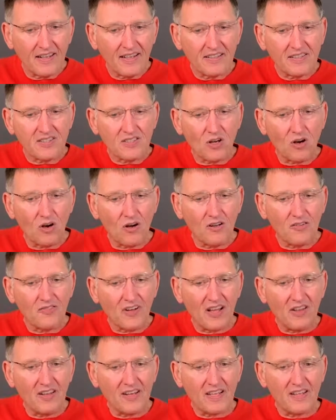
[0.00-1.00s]
So if
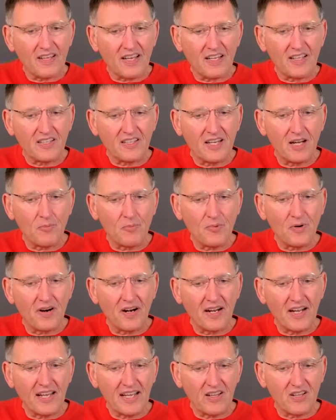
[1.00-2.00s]
I look at the
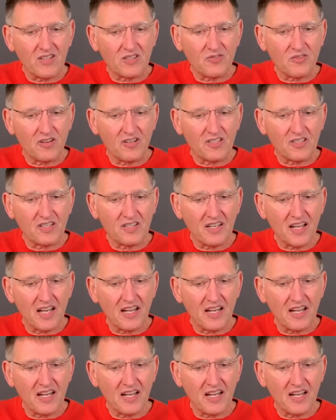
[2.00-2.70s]
Contemporary English Version,